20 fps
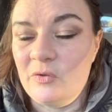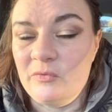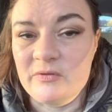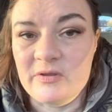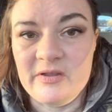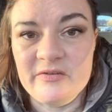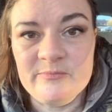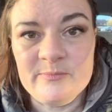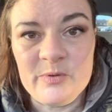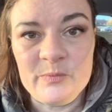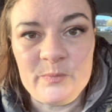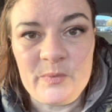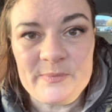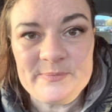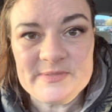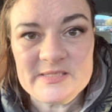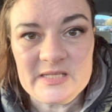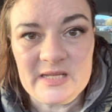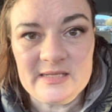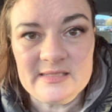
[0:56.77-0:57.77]
government
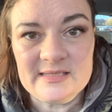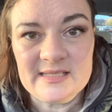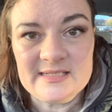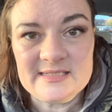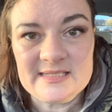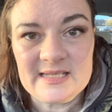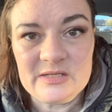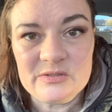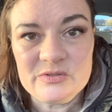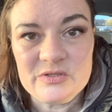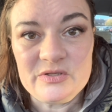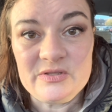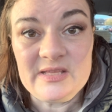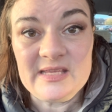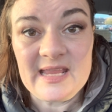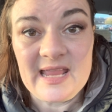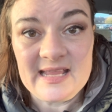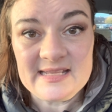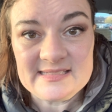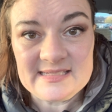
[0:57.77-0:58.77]
website that tells you
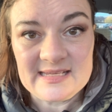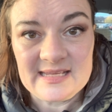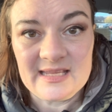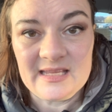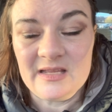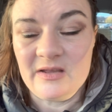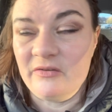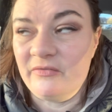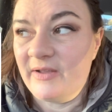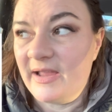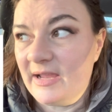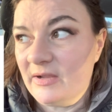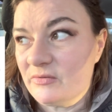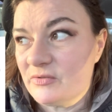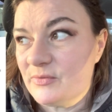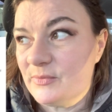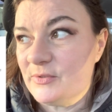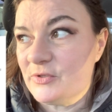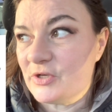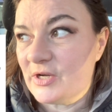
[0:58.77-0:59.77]
the etiquette of how
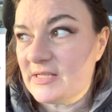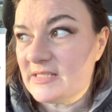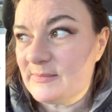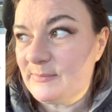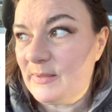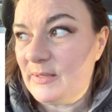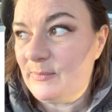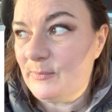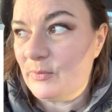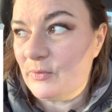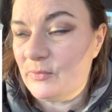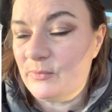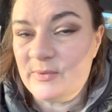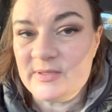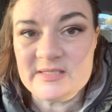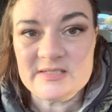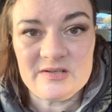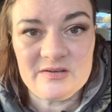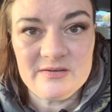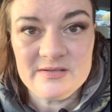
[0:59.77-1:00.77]
to address people
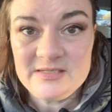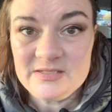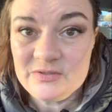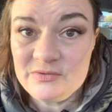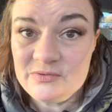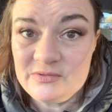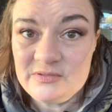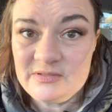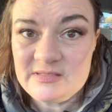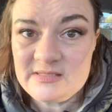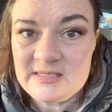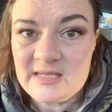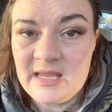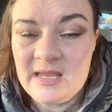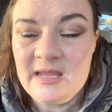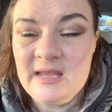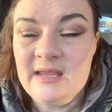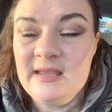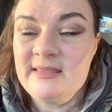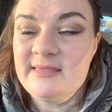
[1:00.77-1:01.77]
with titles.
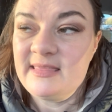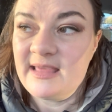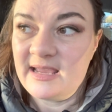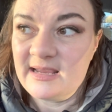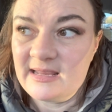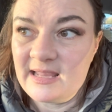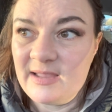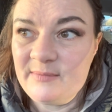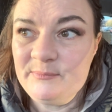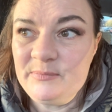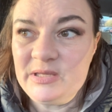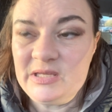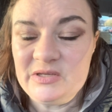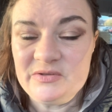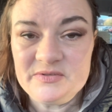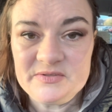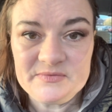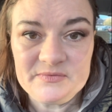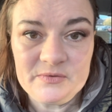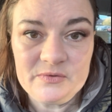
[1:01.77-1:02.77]
That can be
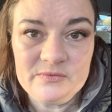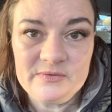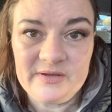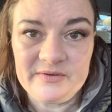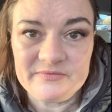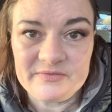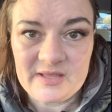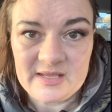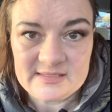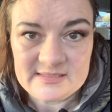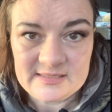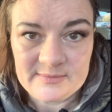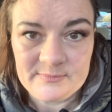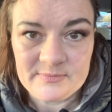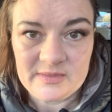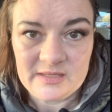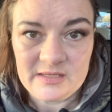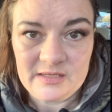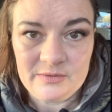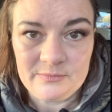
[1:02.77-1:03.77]
useful if that's
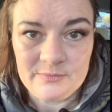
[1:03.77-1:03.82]
something you